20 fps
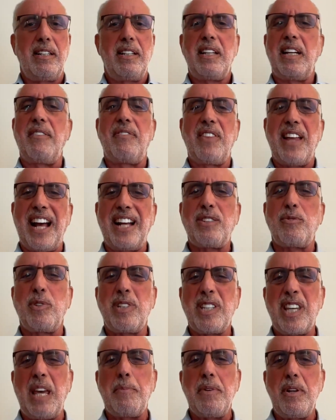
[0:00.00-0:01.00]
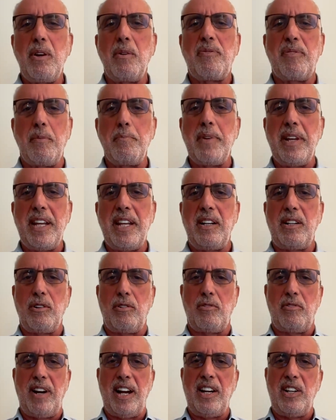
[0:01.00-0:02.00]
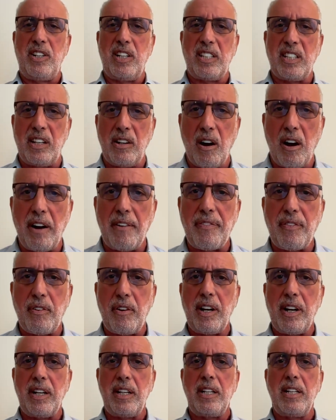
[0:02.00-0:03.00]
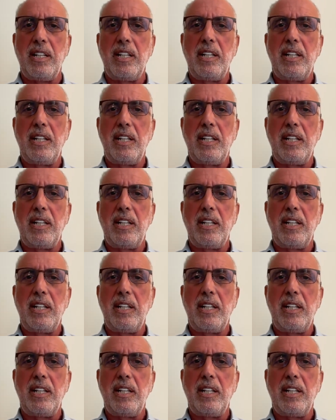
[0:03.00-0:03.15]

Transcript: if that's what's keeping you from being courageous and offering,